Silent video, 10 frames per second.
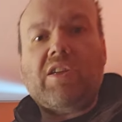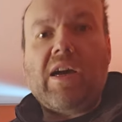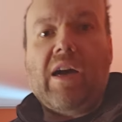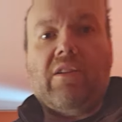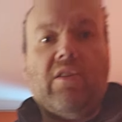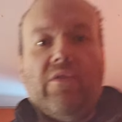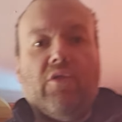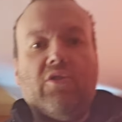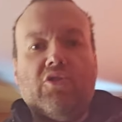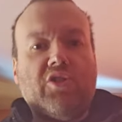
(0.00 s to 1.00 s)
you can. If
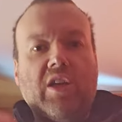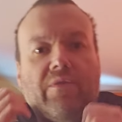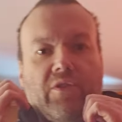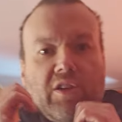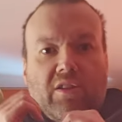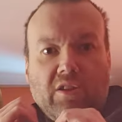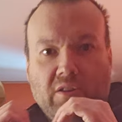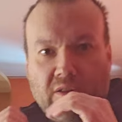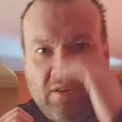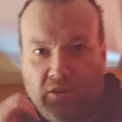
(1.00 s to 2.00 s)
you want, just say if you did
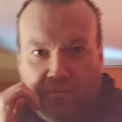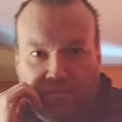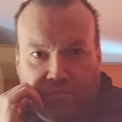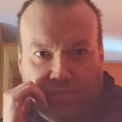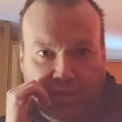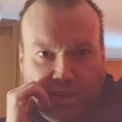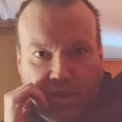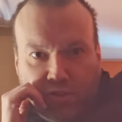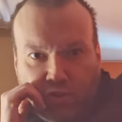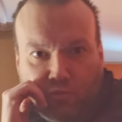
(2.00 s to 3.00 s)
the,
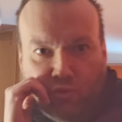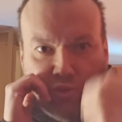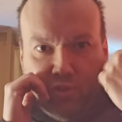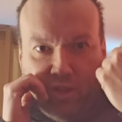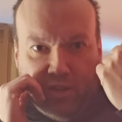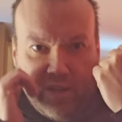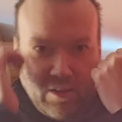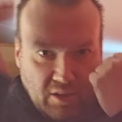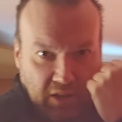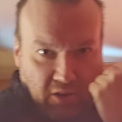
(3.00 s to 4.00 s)
there, just, just do that
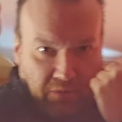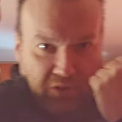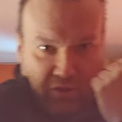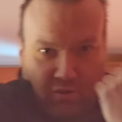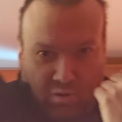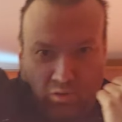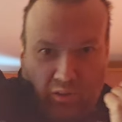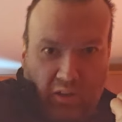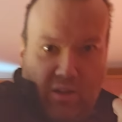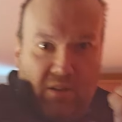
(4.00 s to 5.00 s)
again, then obviously
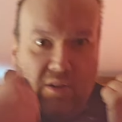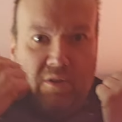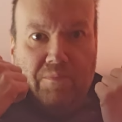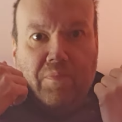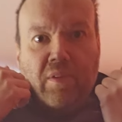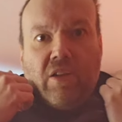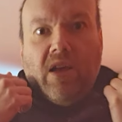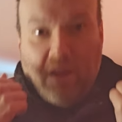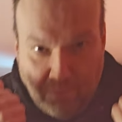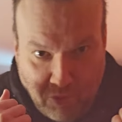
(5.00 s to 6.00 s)
there, and
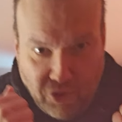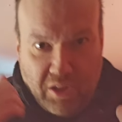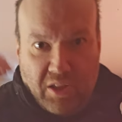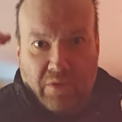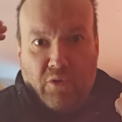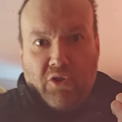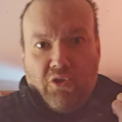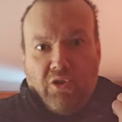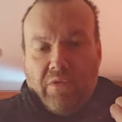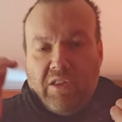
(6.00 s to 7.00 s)
the headbutt. You can, if you want to
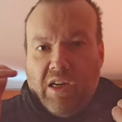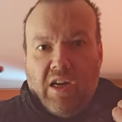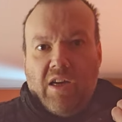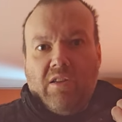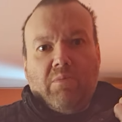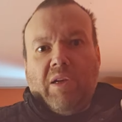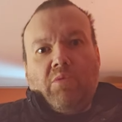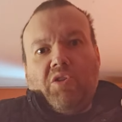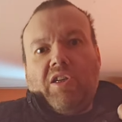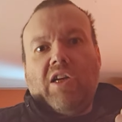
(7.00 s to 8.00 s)
do the other side, it
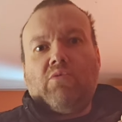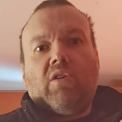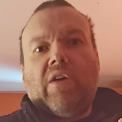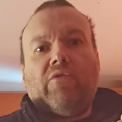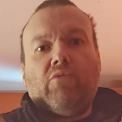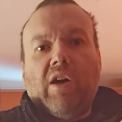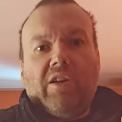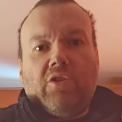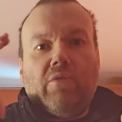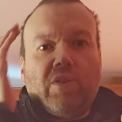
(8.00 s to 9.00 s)
depends which side you are, left or right,
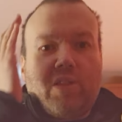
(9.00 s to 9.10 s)
you can do the other